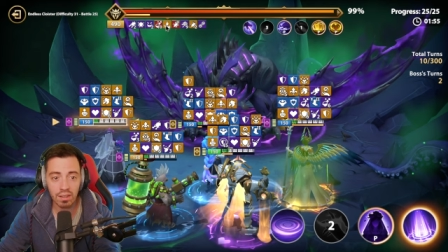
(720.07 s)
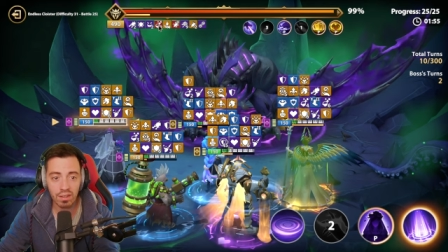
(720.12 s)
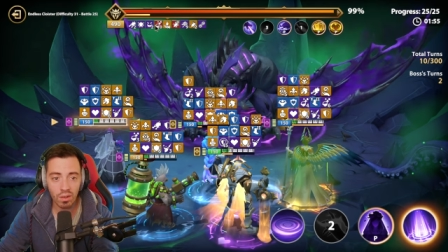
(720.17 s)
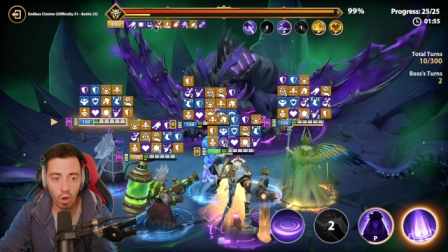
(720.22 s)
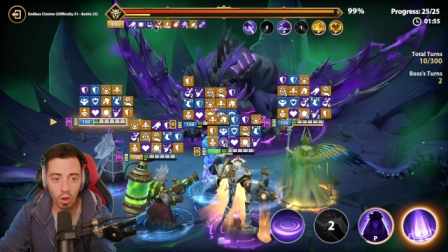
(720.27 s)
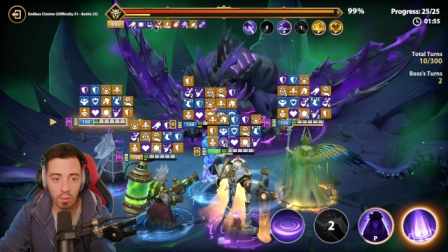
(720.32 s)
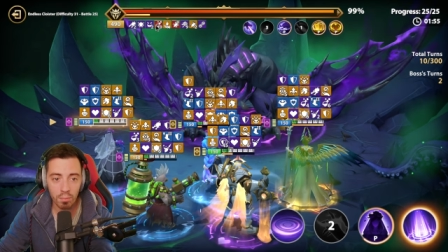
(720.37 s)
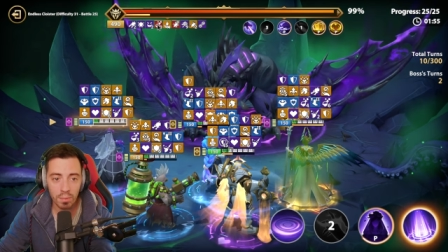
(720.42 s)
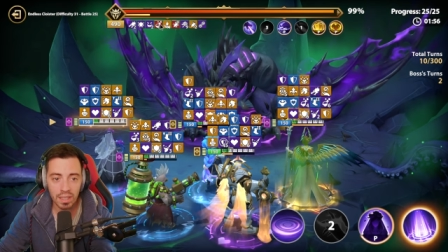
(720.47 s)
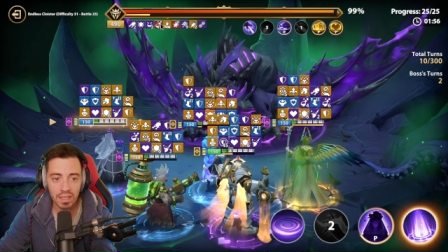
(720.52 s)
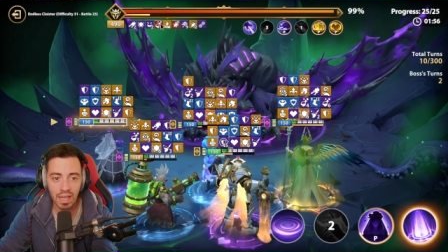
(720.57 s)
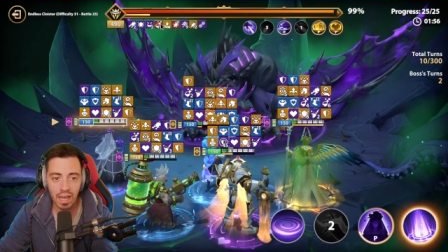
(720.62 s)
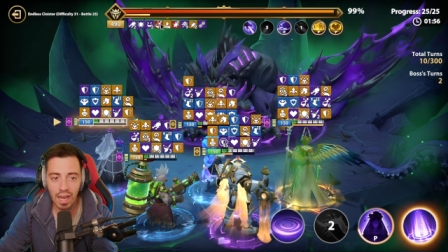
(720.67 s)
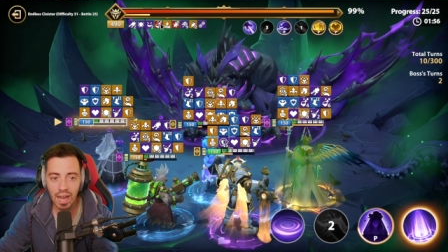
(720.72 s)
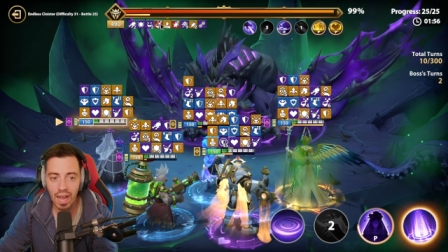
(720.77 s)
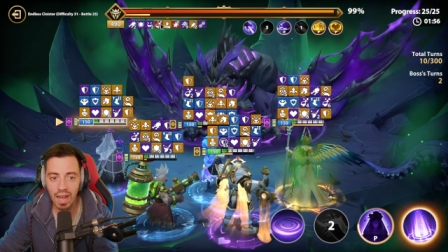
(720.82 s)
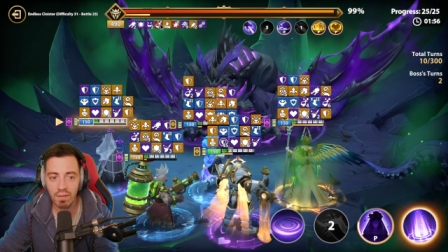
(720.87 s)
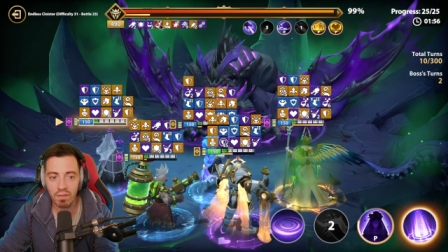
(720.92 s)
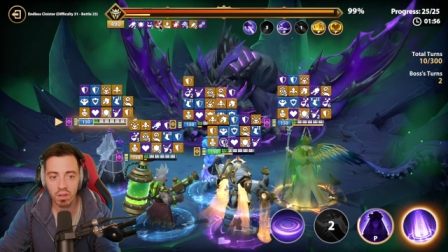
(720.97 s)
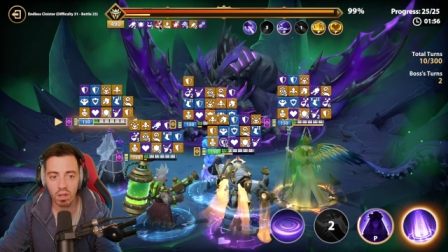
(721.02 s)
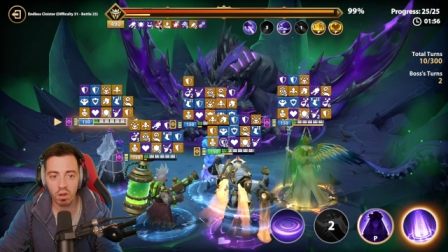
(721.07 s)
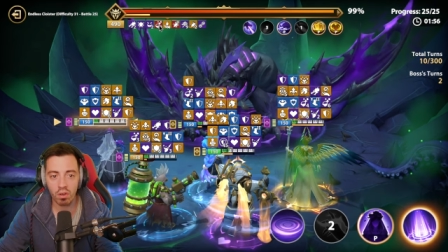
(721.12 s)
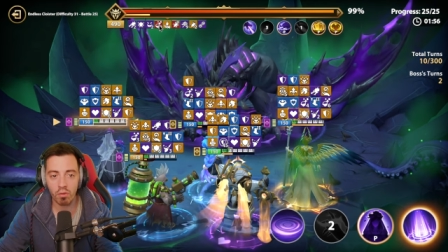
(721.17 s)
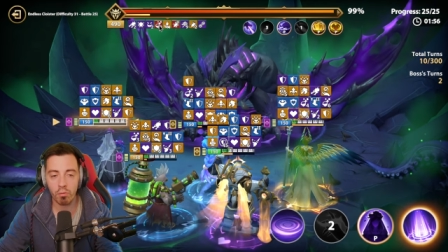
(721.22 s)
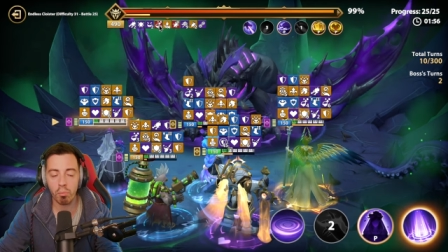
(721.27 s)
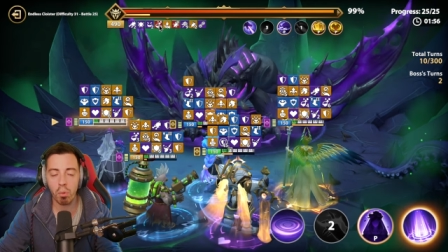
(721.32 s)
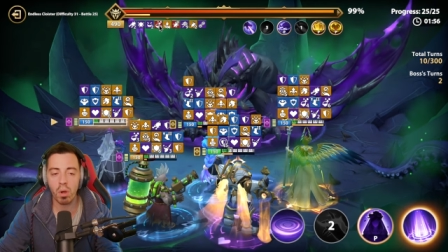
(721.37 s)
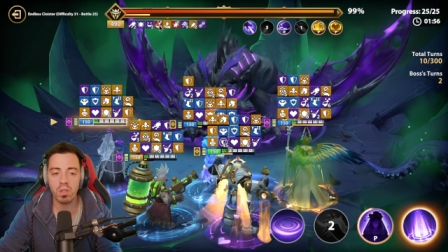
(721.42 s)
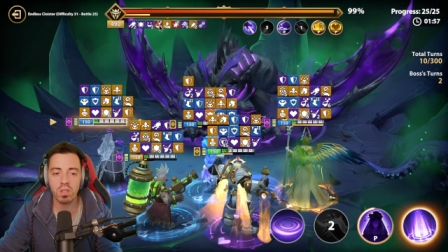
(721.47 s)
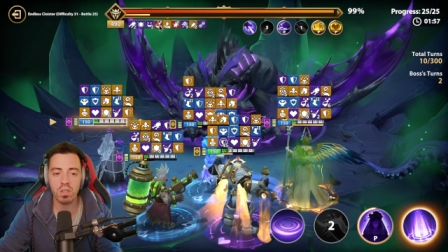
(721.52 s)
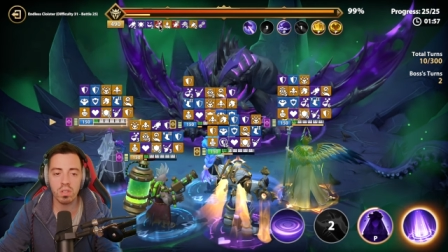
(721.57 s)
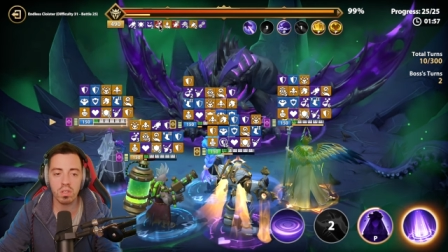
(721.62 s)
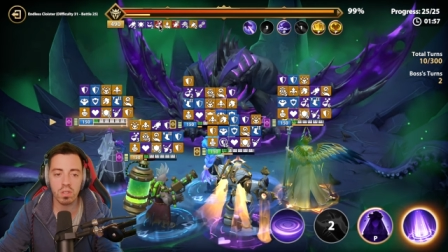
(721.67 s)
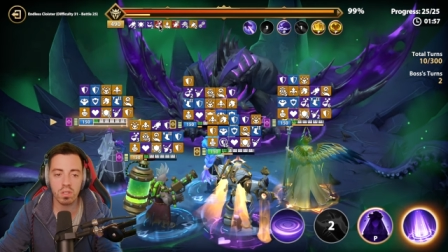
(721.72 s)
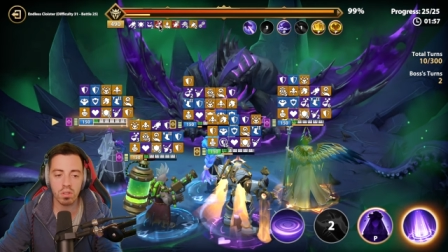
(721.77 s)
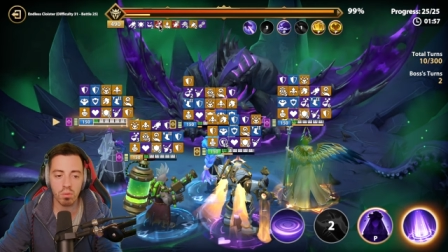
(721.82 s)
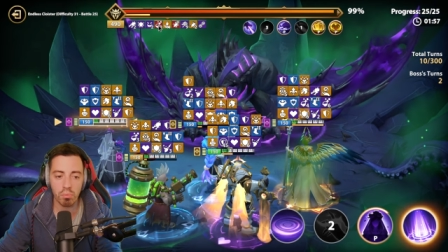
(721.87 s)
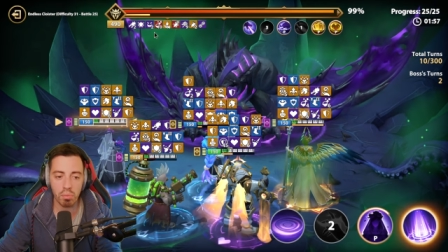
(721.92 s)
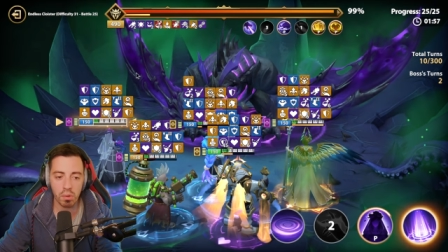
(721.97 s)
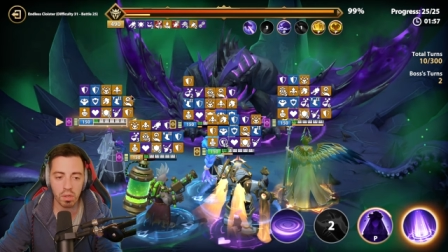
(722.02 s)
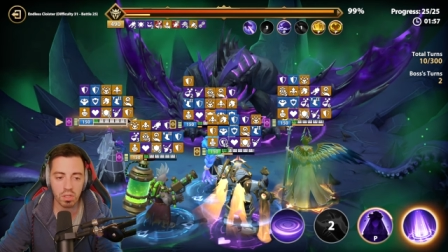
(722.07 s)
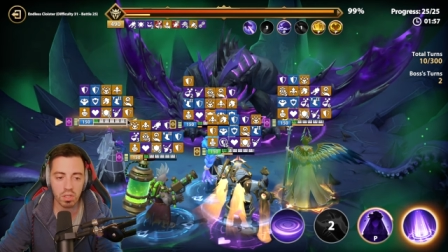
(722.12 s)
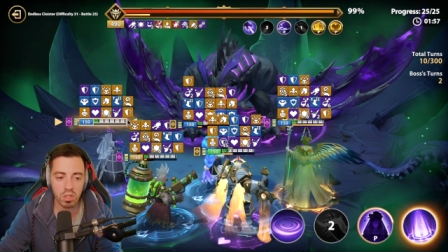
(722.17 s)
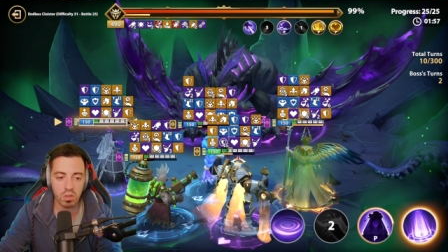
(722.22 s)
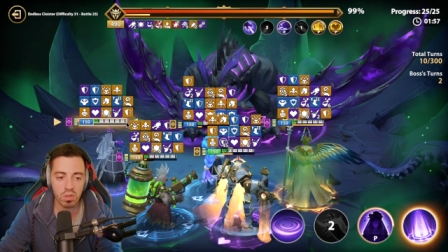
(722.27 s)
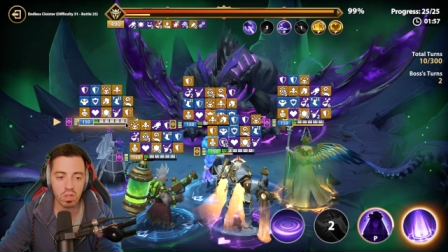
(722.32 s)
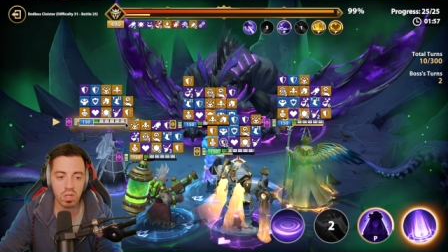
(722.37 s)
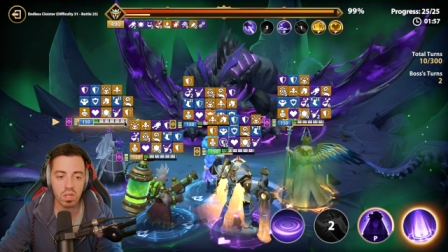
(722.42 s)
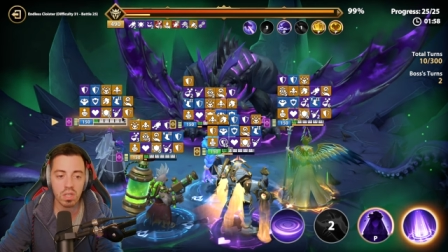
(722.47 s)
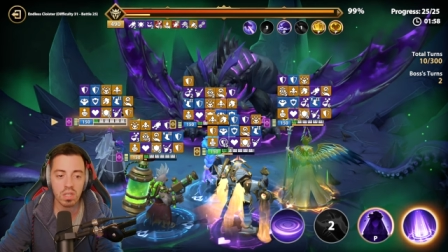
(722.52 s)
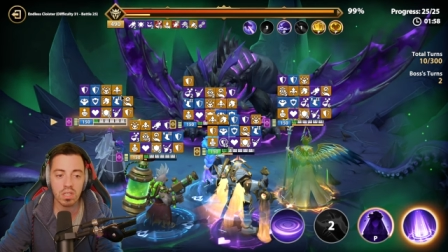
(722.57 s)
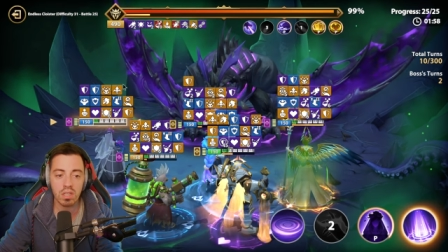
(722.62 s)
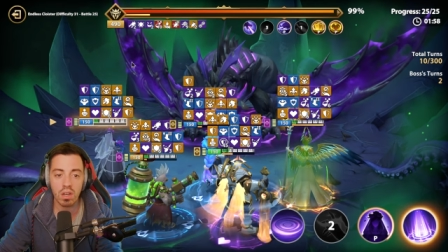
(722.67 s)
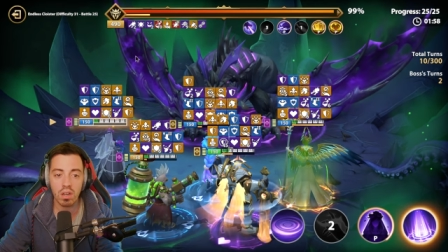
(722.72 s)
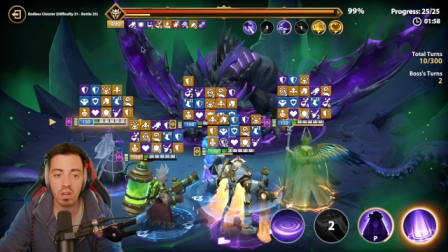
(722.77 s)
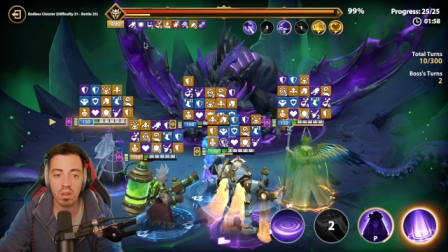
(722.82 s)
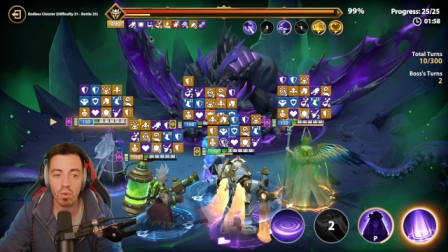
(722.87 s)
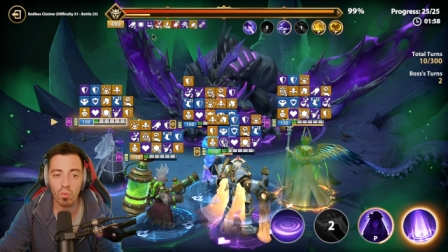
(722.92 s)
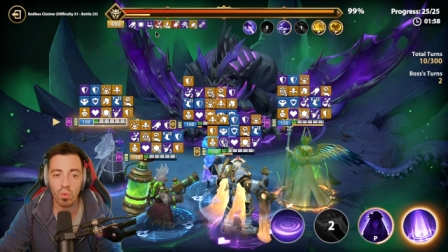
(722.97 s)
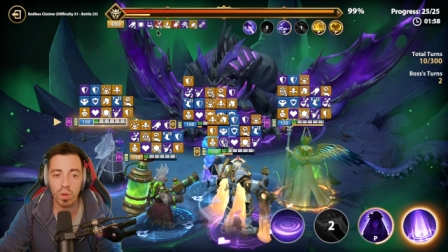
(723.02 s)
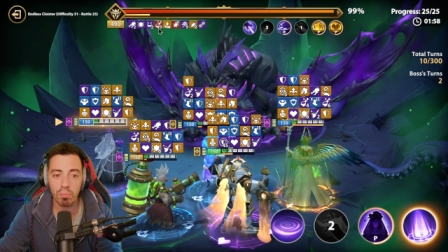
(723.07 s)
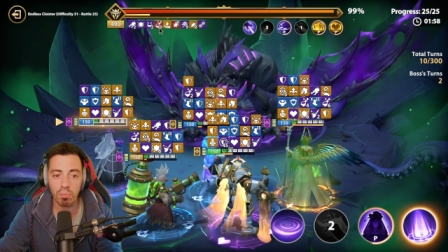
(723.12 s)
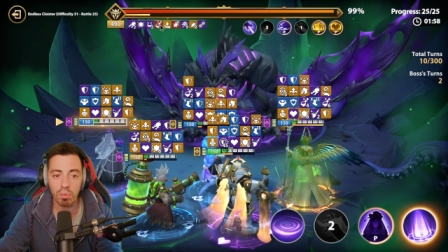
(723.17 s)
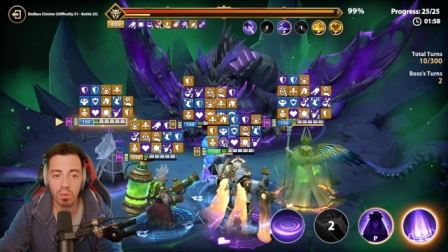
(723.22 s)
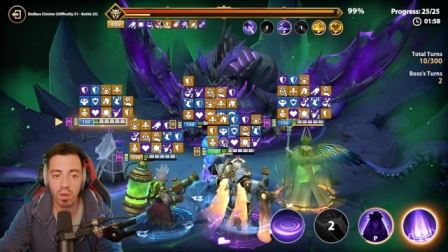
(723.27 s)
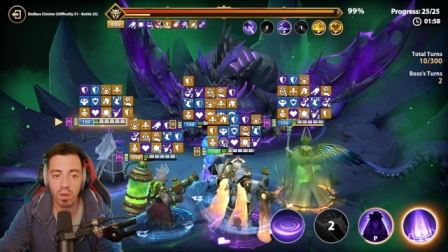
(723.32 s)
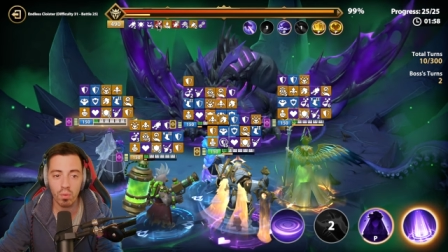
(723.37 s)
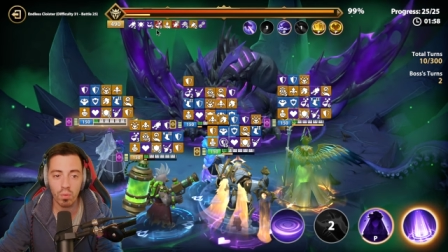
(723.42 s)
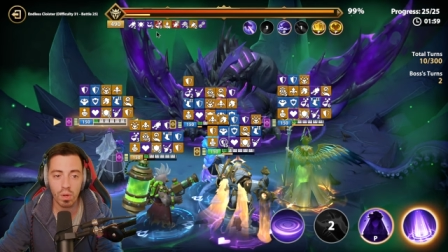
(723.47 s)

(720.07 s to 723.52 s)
normally I have a lot of poisons on the bus so she is gonna re uh,